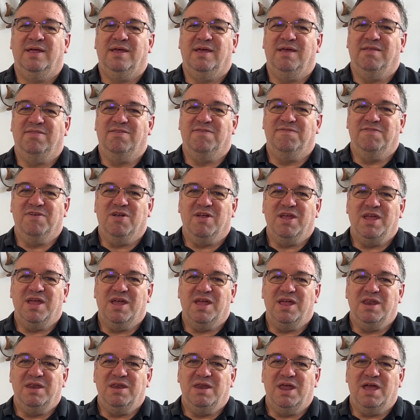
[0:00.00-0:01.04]
It's a very
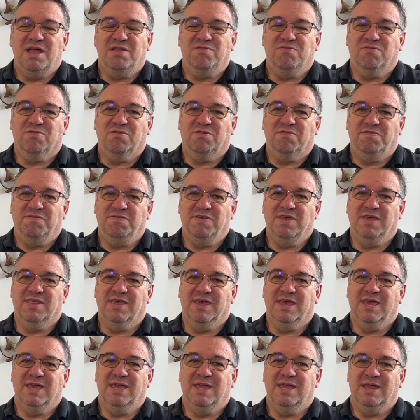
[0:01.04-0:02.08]
unnatural
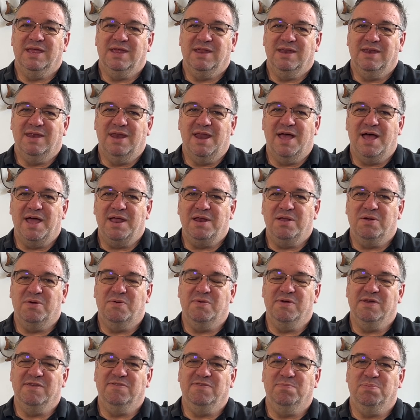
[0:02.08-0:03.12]
feeling not
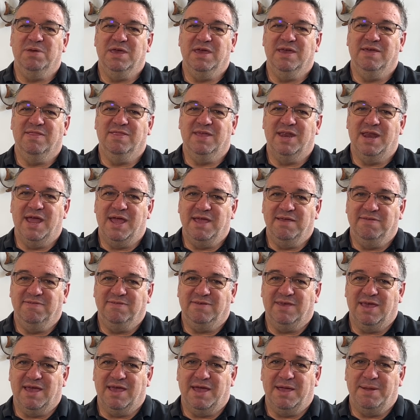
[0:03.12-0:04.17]
always being the nice
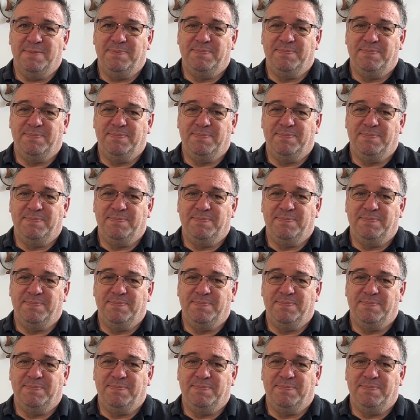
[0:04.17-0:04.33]
guy.